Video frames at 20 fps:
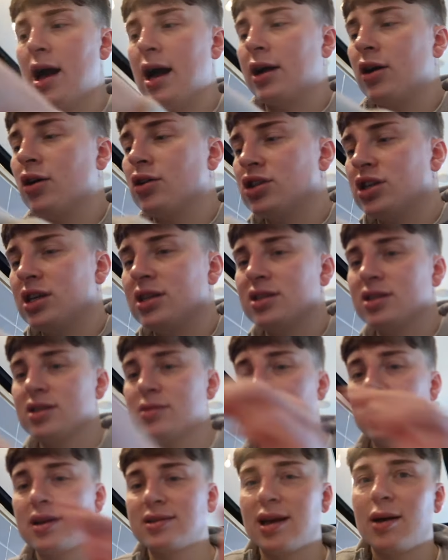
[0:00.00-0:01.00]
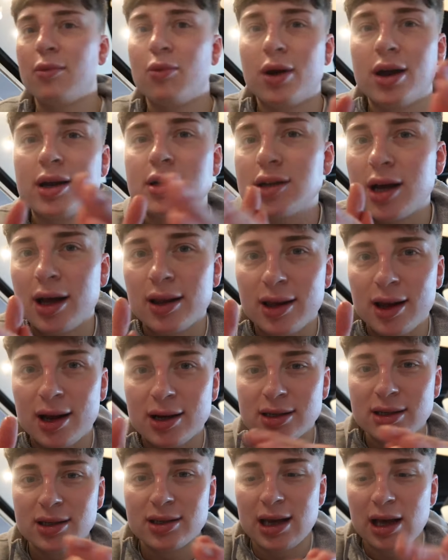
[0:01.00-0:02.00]
I got cheese and tomato sandwich and they
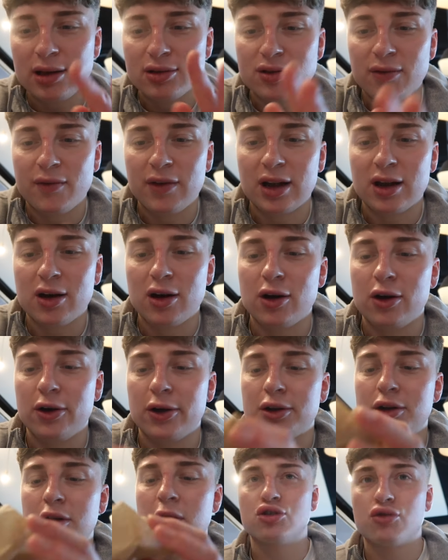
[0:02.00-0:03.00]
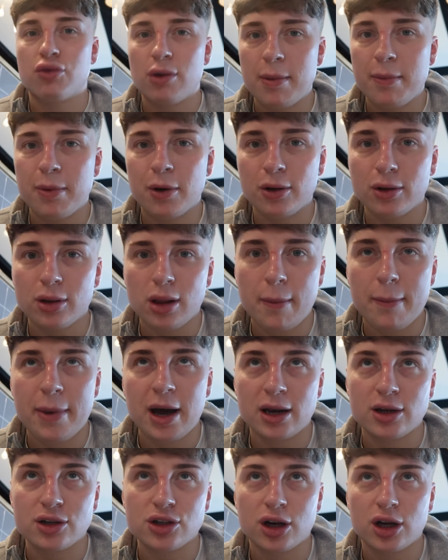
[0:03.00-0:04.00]
actually sell something called triple
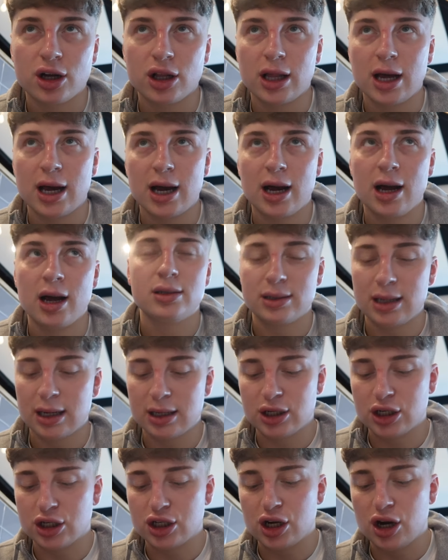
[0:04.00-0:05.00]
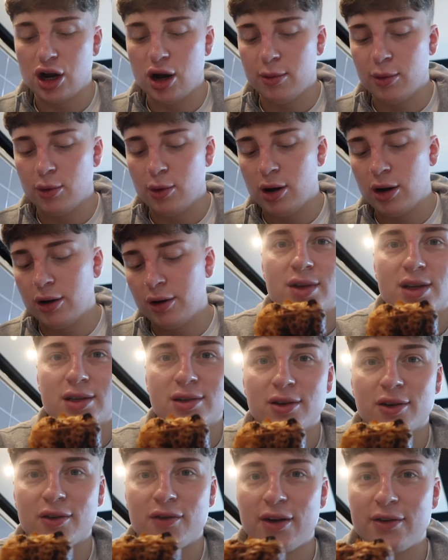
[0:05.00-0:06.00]
pan of chocolate So it's just a normal one.
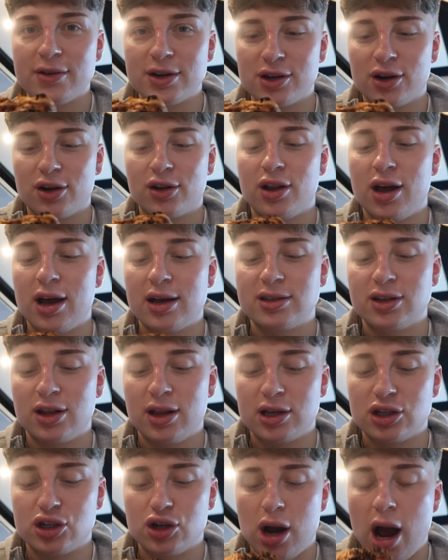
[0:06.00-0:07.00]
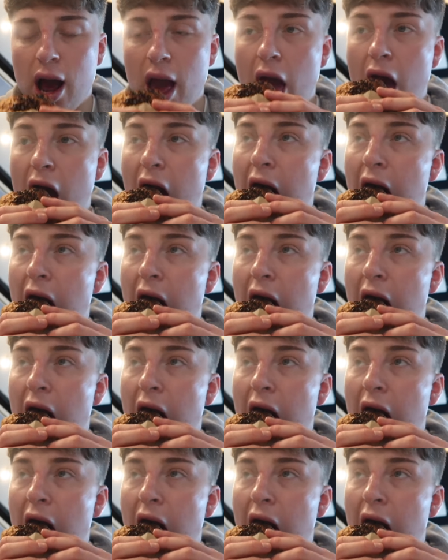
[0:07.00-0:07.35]
This looks very chocolate, so let's try.